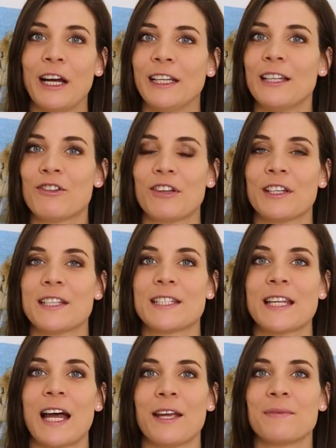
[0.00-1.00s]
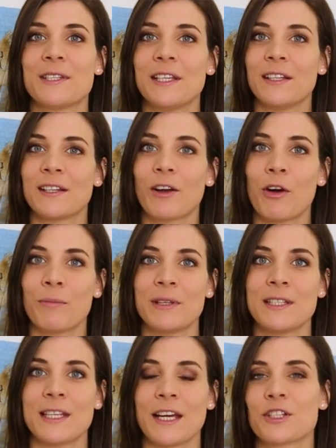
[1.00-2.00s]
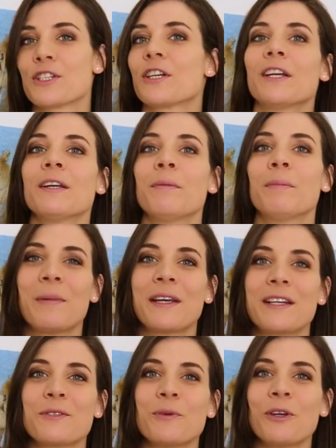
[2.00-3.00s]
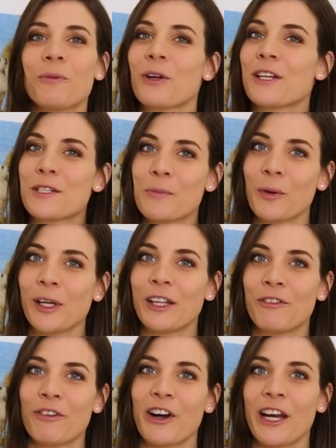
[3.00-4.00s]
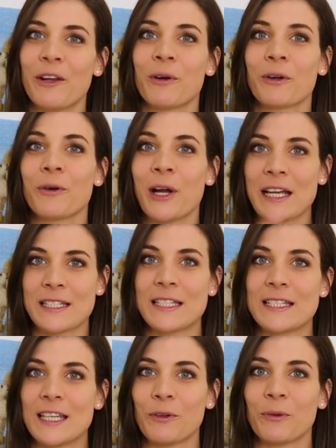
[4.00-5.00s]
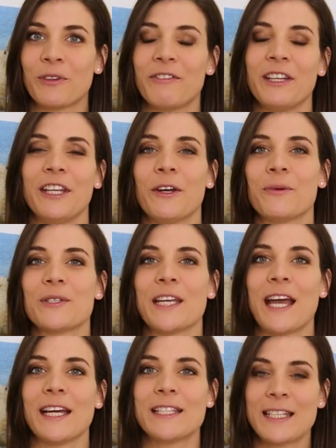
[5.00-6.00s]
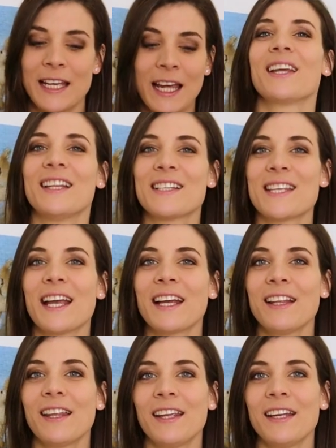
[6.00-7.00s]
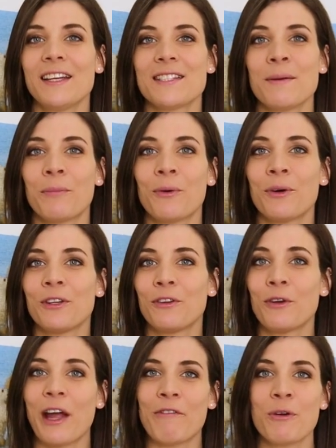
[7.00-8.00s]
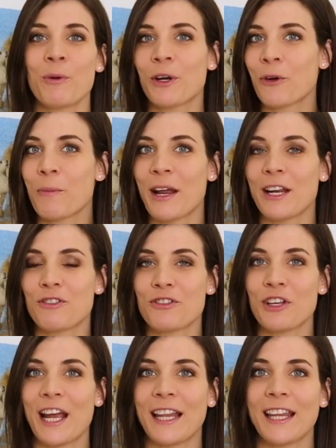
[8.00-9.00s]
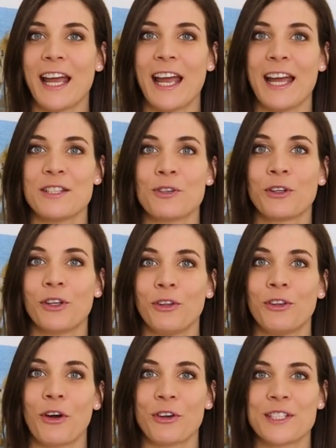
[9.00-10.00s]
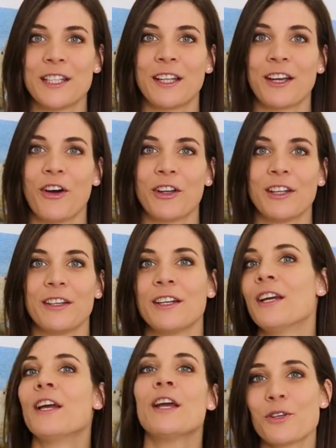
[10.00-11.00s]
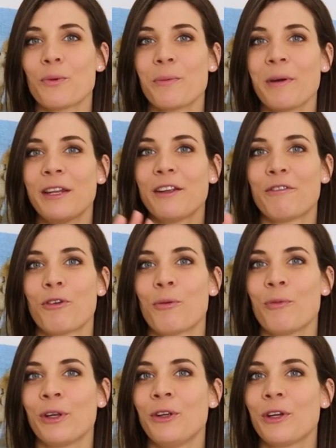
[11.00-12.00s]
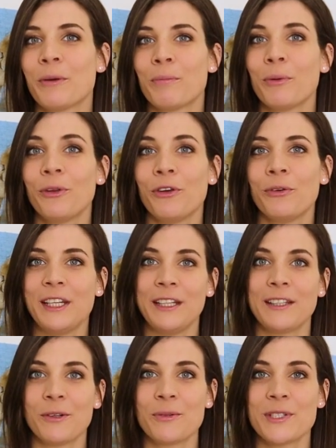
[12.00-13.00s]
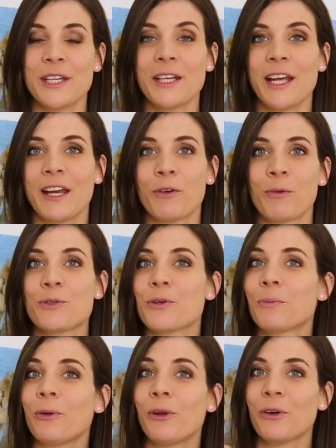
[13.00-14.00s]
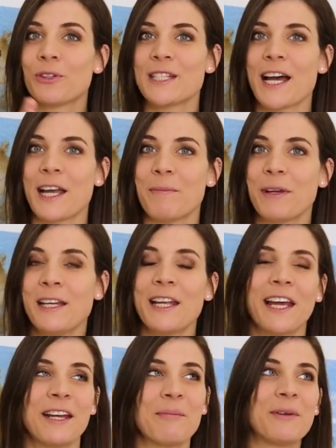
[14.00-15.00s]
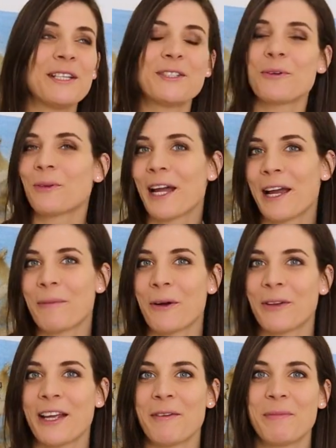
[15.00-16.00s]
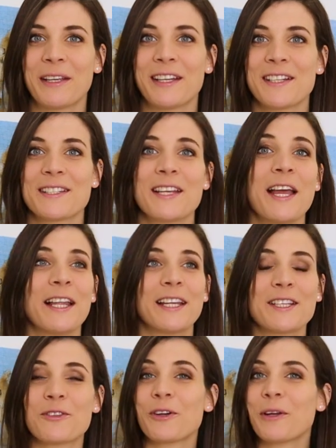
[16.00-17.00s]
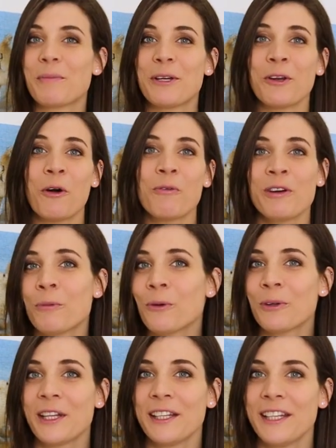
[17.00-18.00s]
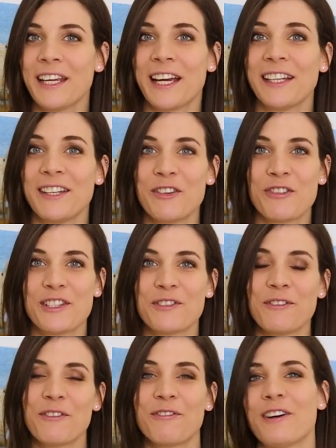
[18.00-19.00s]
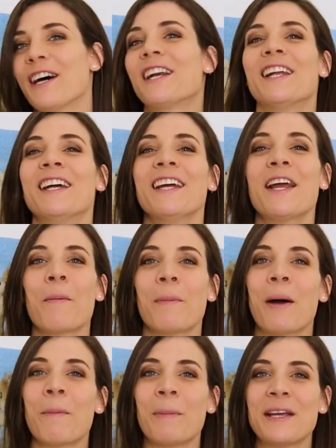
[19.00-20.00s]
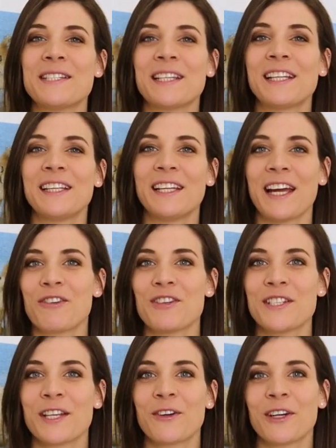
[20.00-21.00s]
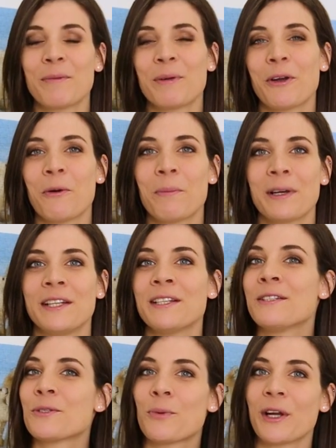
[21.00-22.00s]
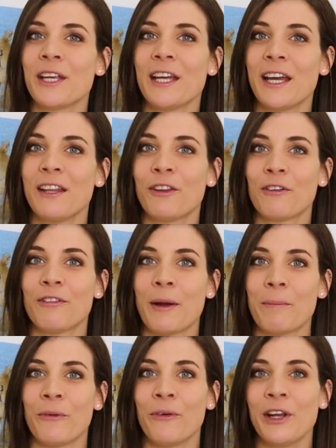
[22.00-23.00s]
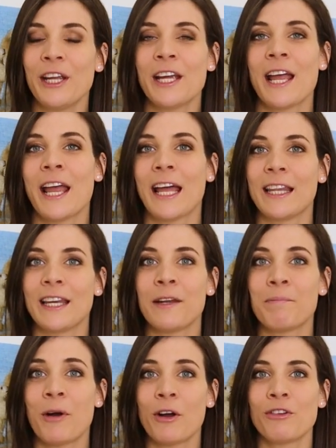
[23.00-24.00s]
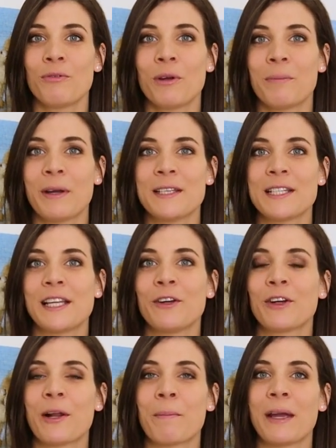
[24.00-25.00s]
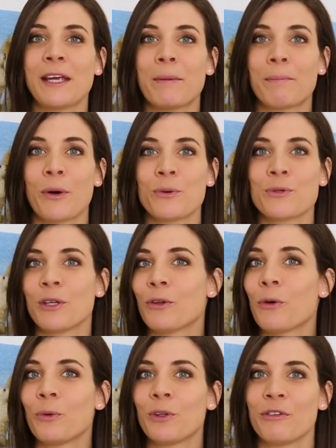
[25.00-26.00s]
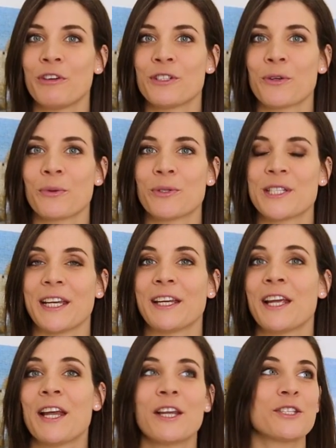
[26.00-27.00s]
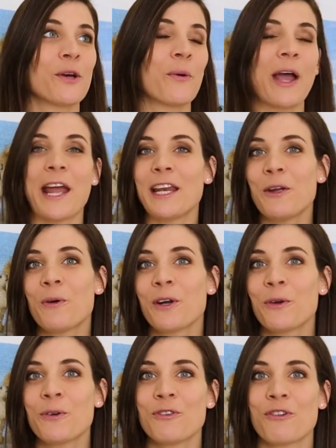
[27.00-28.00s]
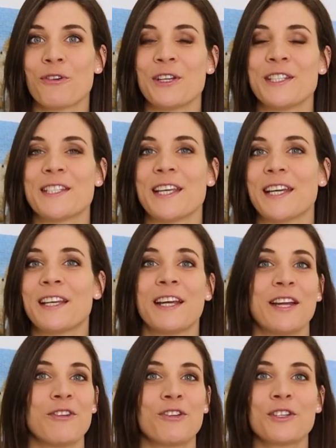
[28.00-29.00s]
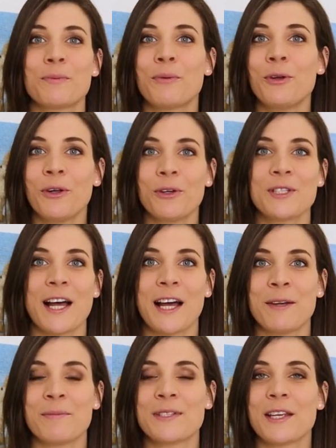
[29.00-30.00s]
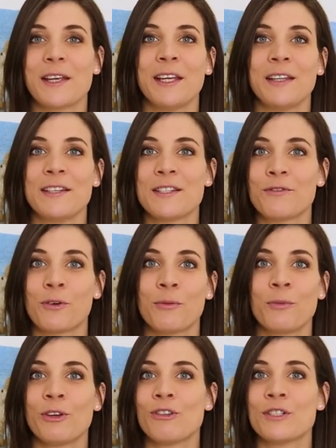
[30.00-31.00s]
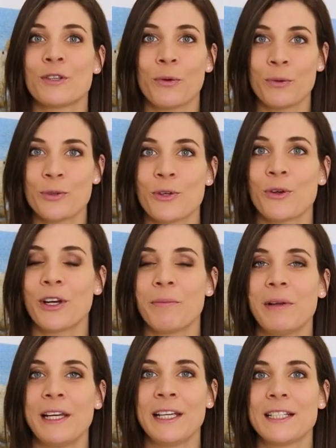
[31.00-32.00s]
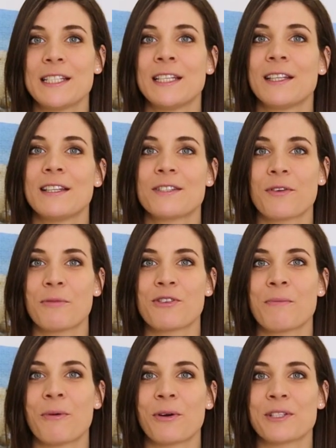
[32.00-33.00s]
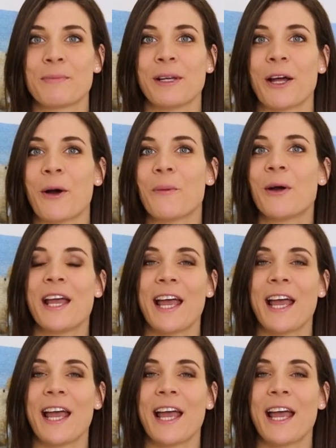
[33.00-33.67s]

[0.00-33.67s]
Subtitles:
write each other's times in the comment section because we don't wanna spoil it for anyone who hasn't seen all the videos yet. The second thing is important to everyone who managed to get their hands on cute dogs in the garden. So we made the form where you can put your details in and also put your time in, and please don't lie about that because there's going to be no reward at the end, it's just for fun. But basically the entries are going to be open on the 28th of February, and then in March we are basically going to make a post with all the results in. So anyone who joins in, just put your times in this form, which is also going to be linked in the description box below,